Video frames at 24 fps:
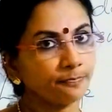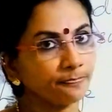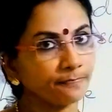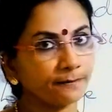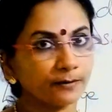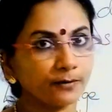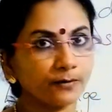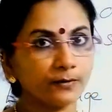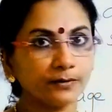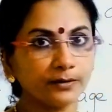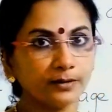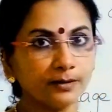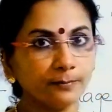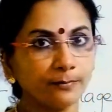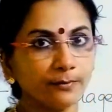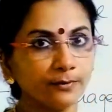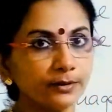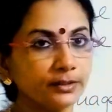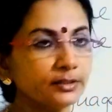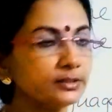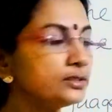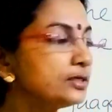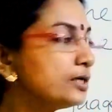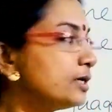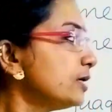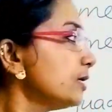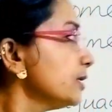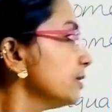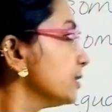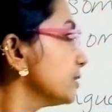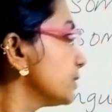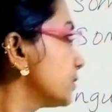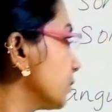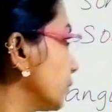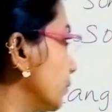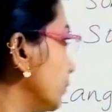Got the point?
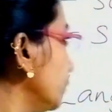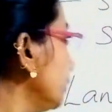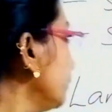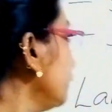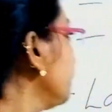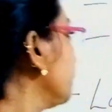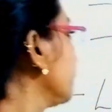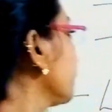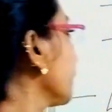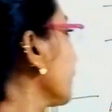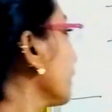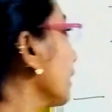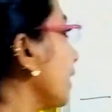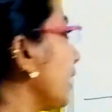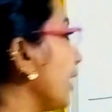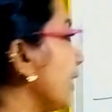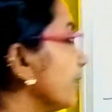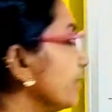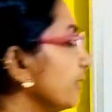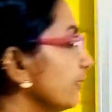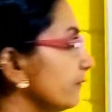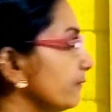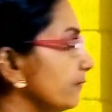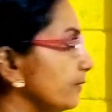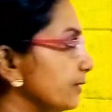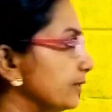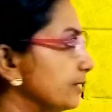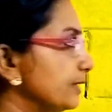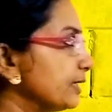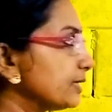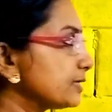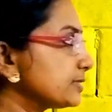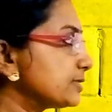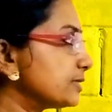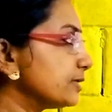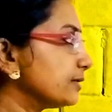So, and
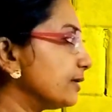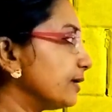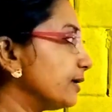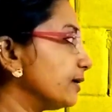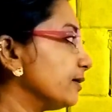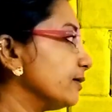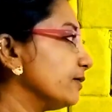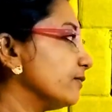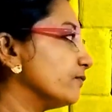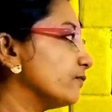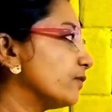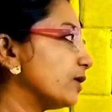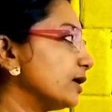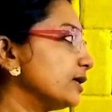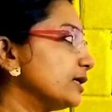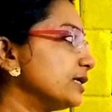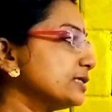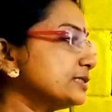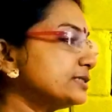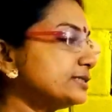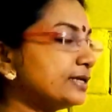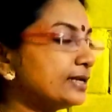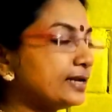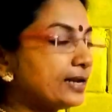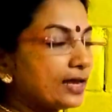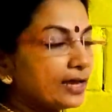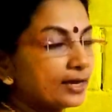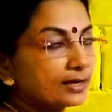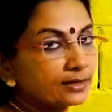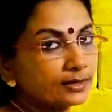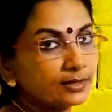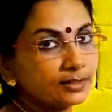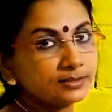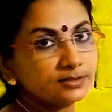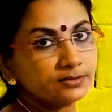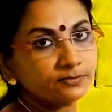next thing, what is the
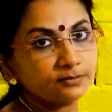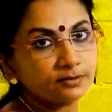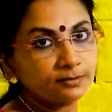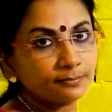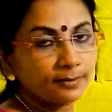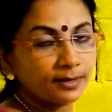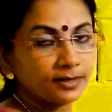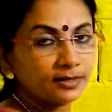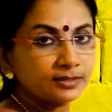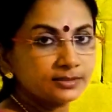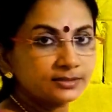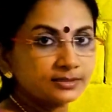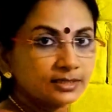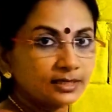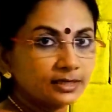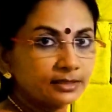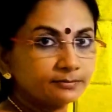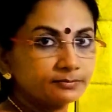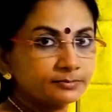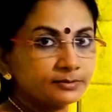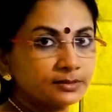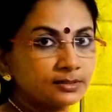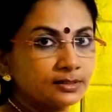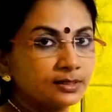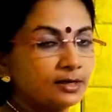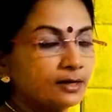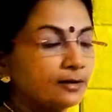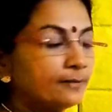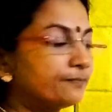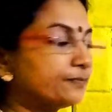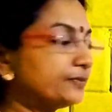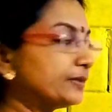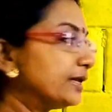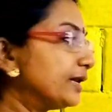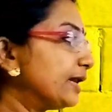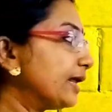language of the manuscript?
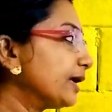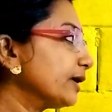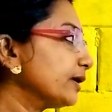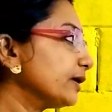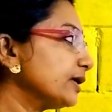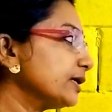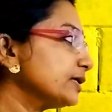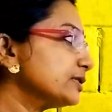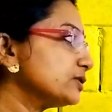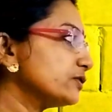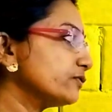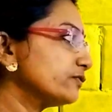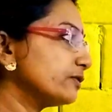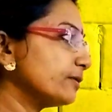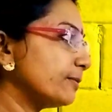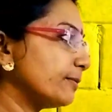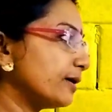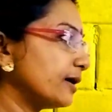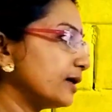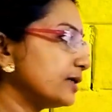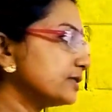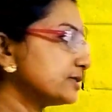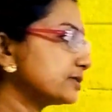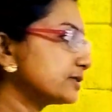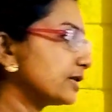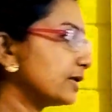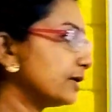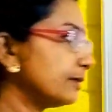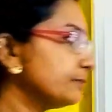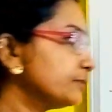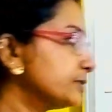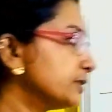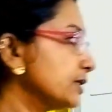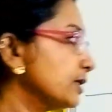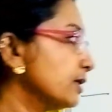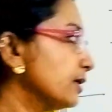The language of the
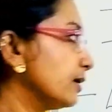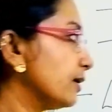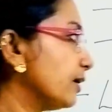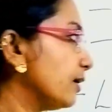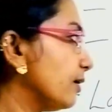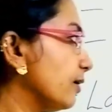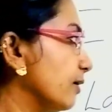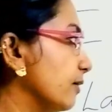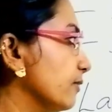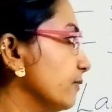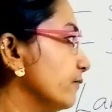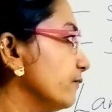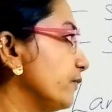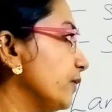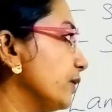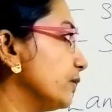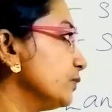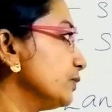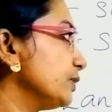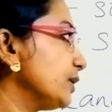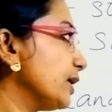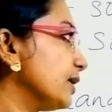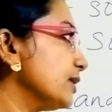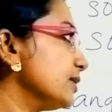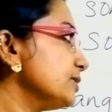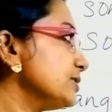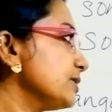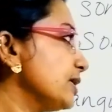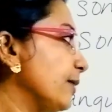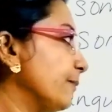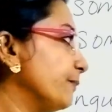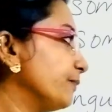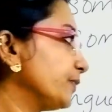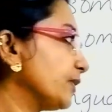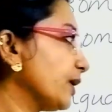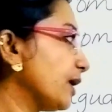manuscript found as
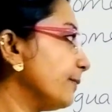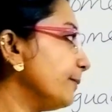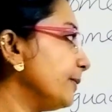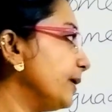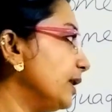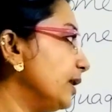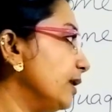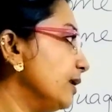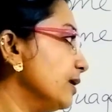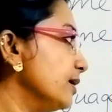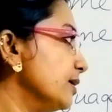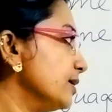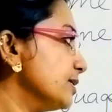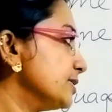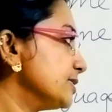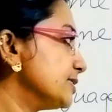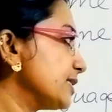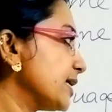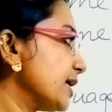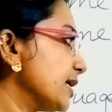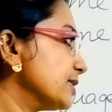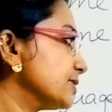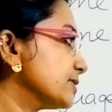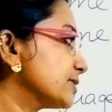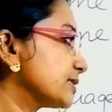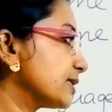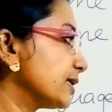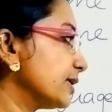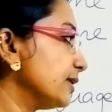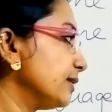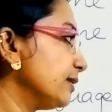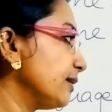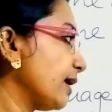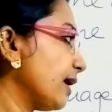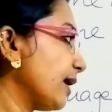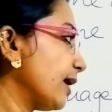Tamil, Sanskrit
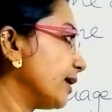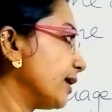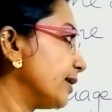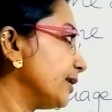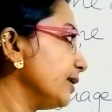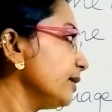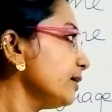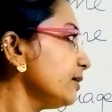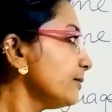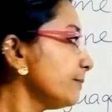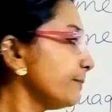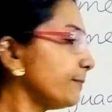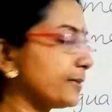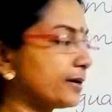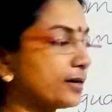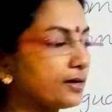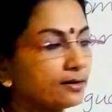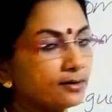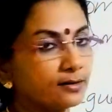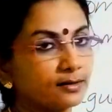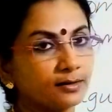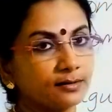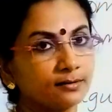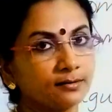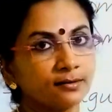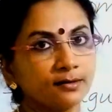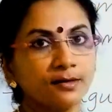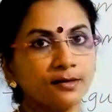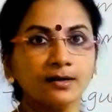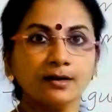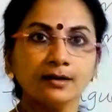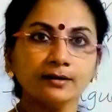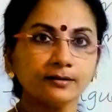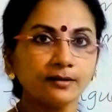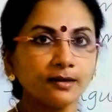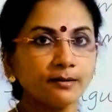and Prakrit.
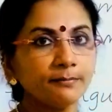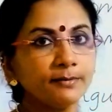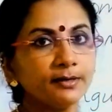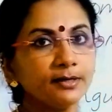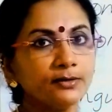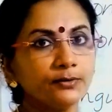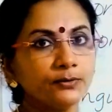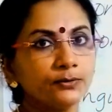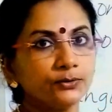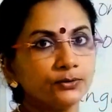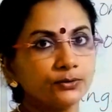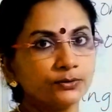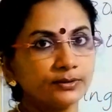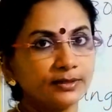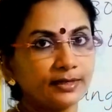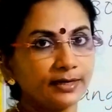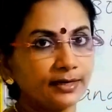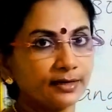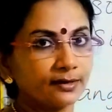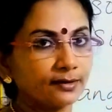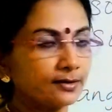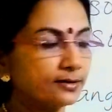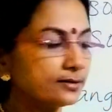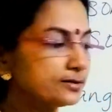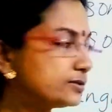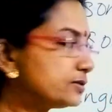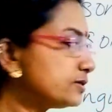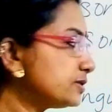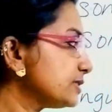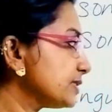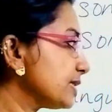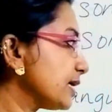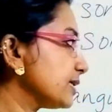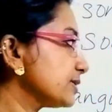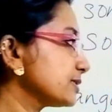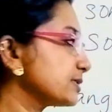Tamil you know the language, no?
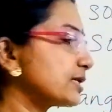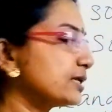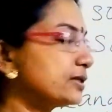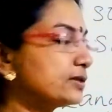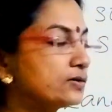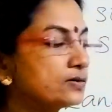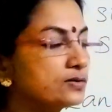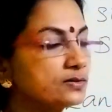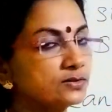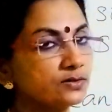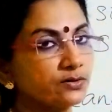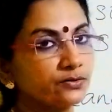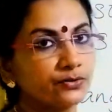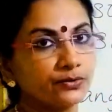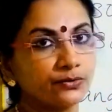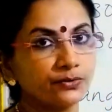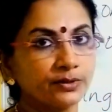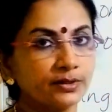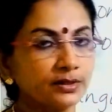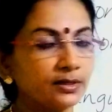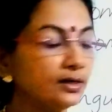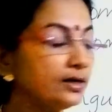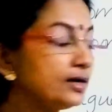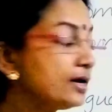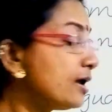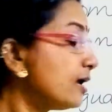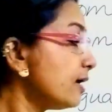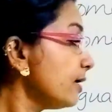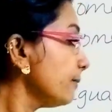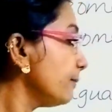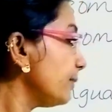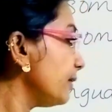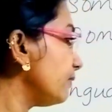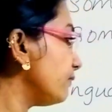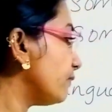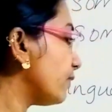Sanskrit also you heard.
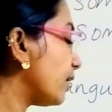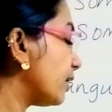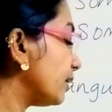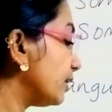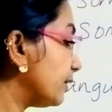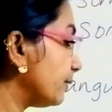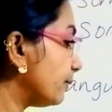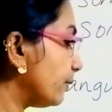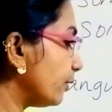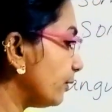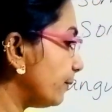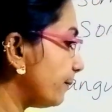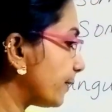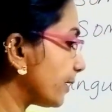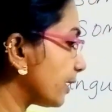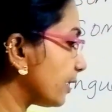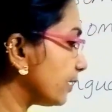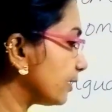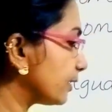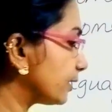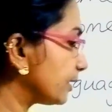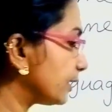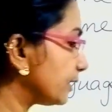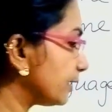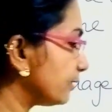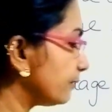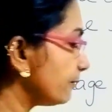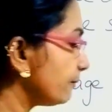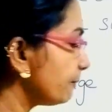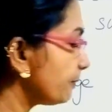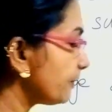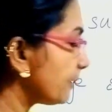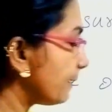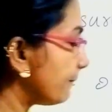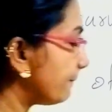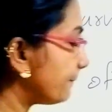But what about Prakrit?
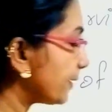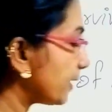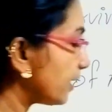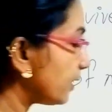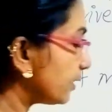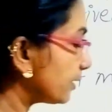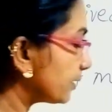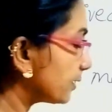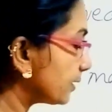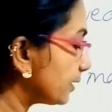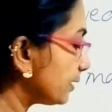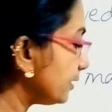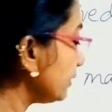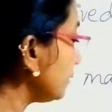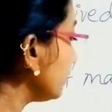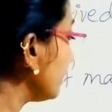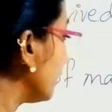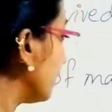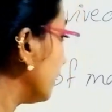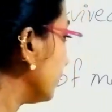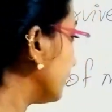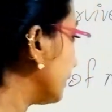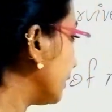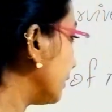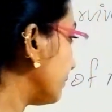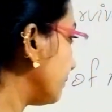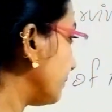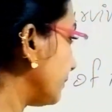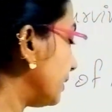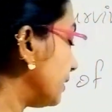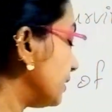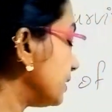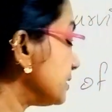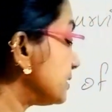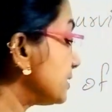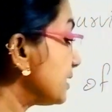Prakrit, that
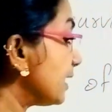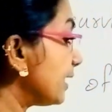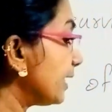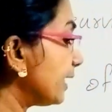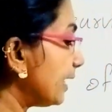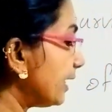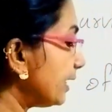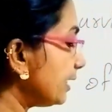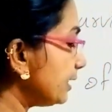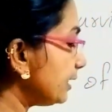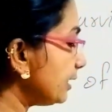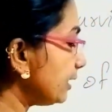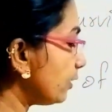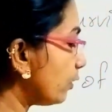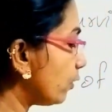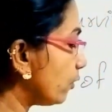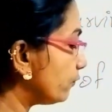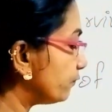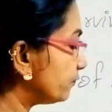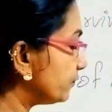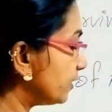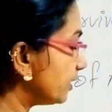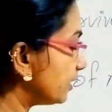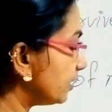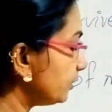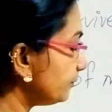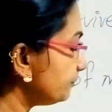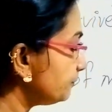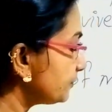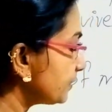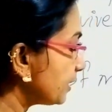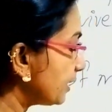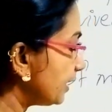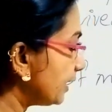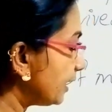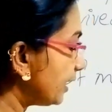means any of the
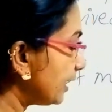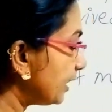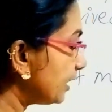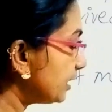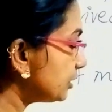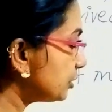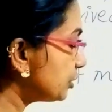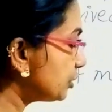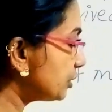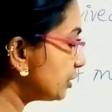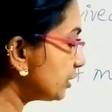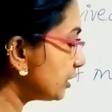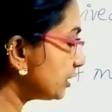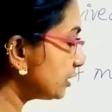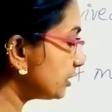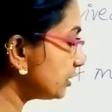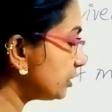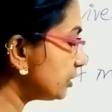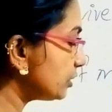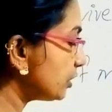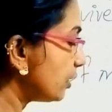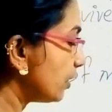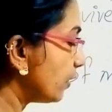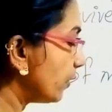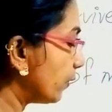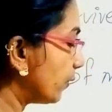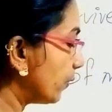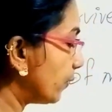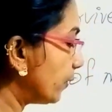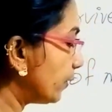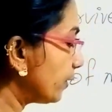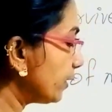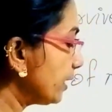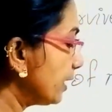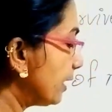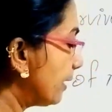ancient
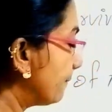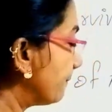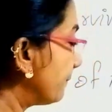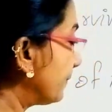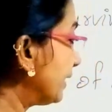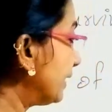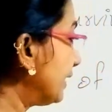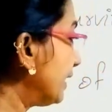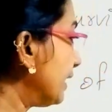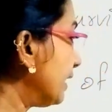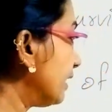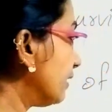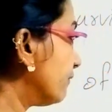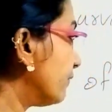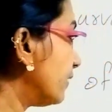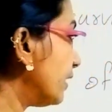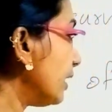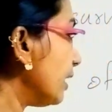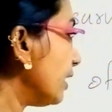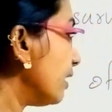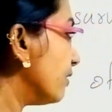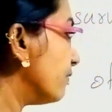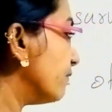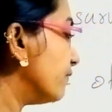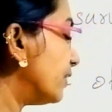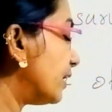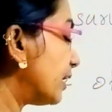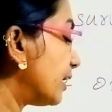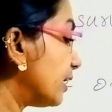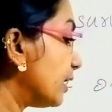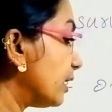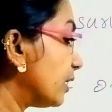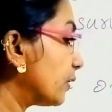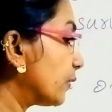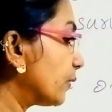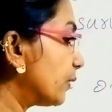or medieval
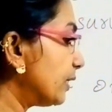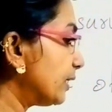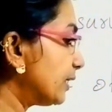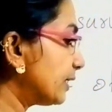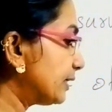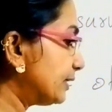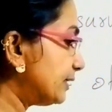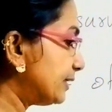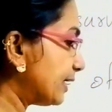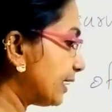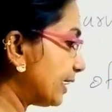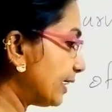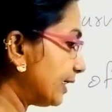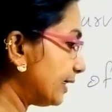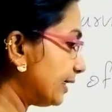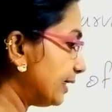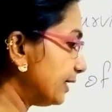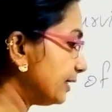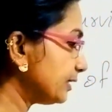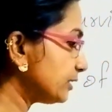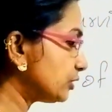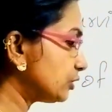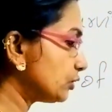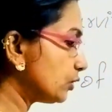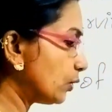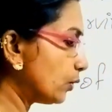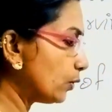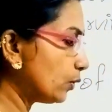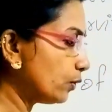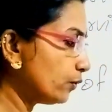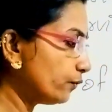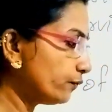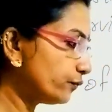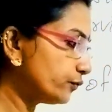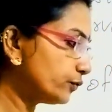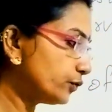vernacular dialect
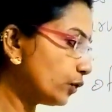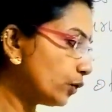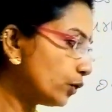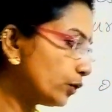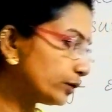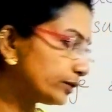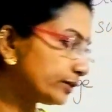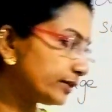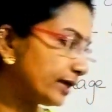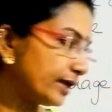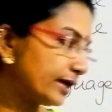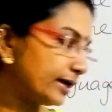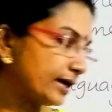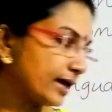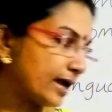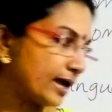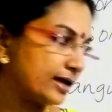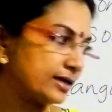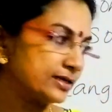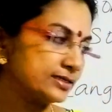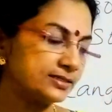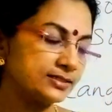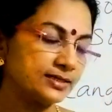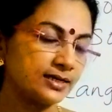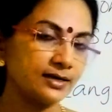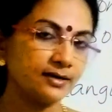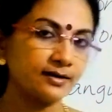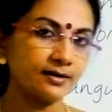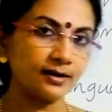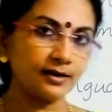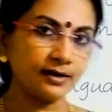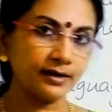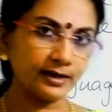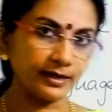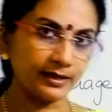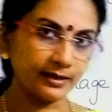of northern and central
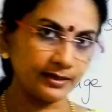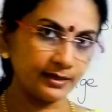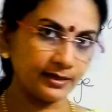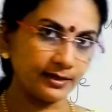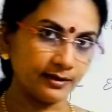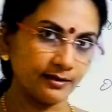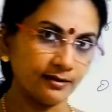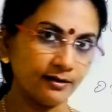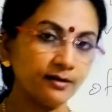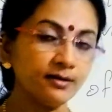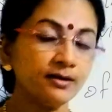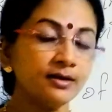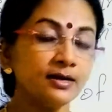India